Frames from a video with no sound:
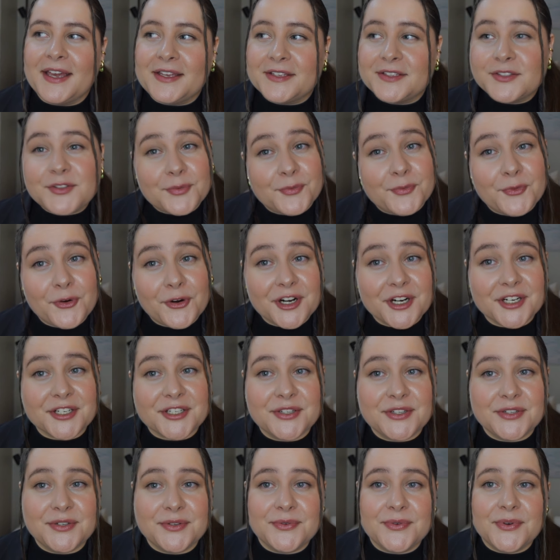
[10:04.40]
some work
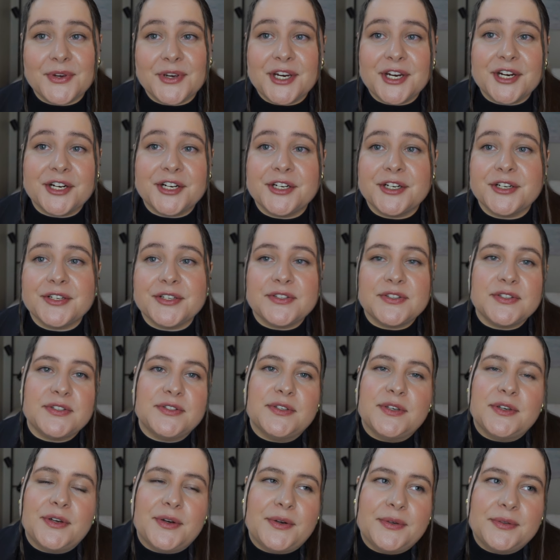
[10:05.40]
to do here,
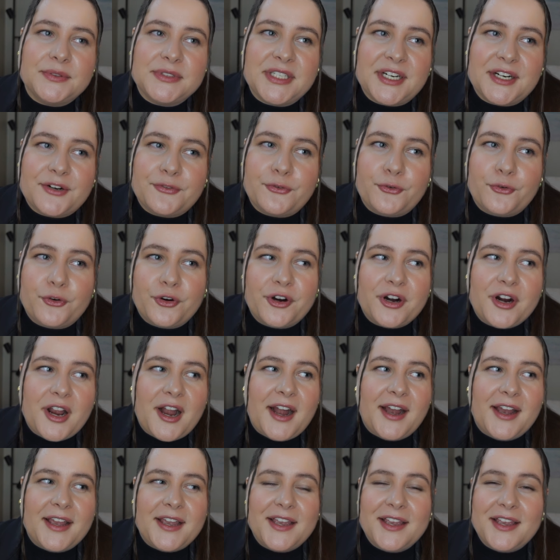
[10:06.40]
so therefore
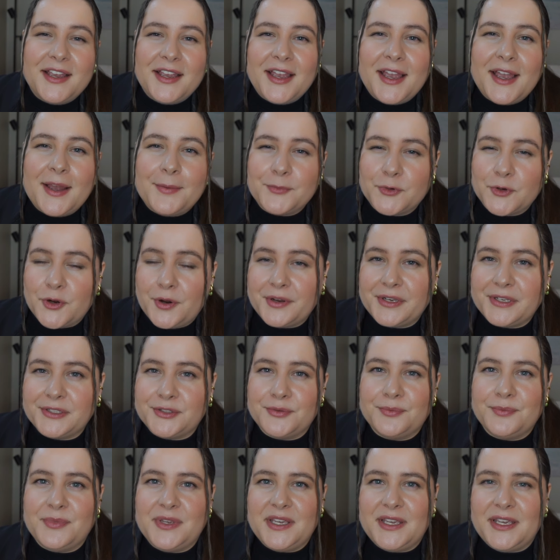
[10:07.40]
I am going
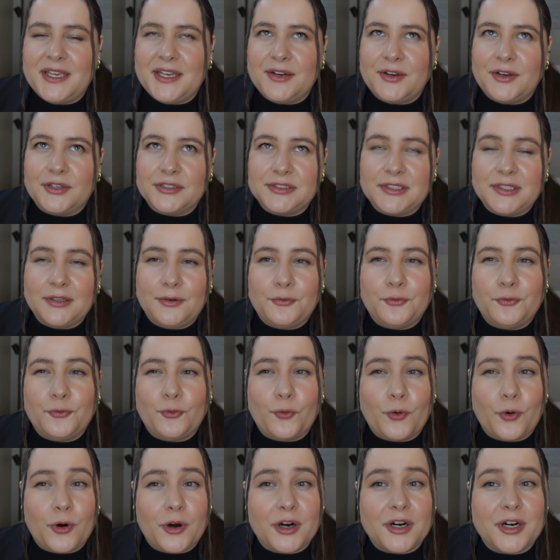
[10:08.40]
to be in Oslo
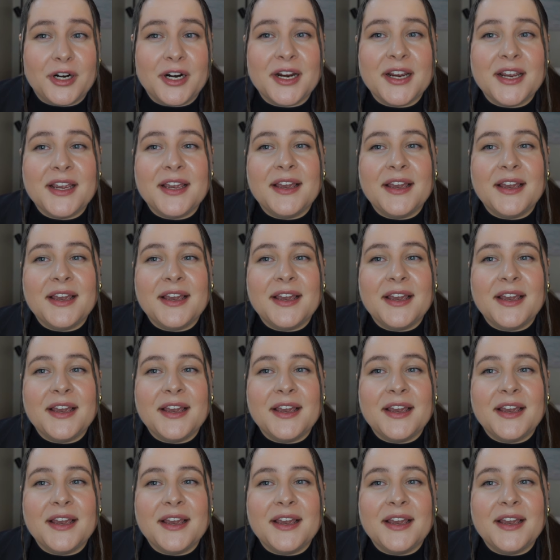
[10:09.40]
for